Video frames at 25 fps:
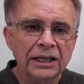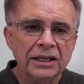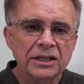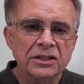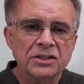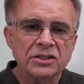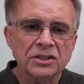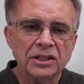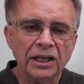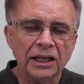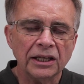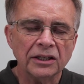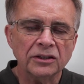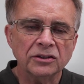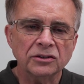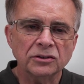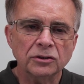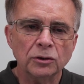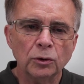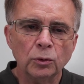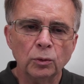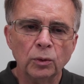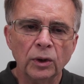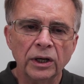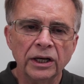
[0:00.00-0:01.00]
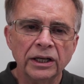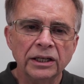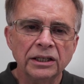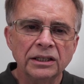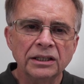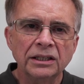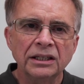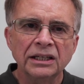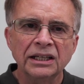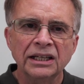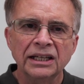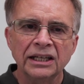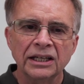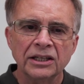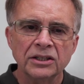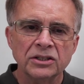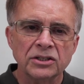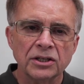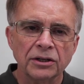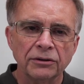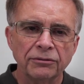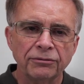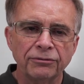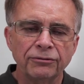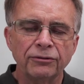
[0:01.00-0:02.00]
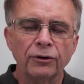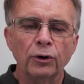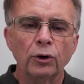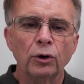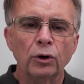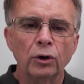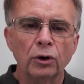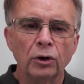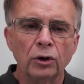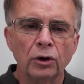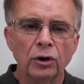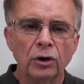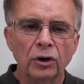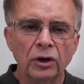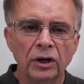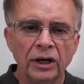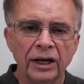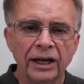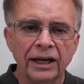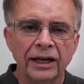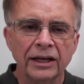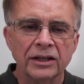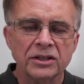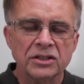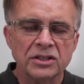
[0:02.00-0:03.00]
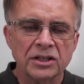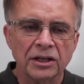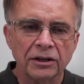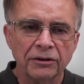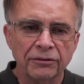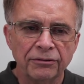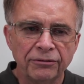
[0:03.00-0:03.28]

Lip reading: 6 to 1 to 4 to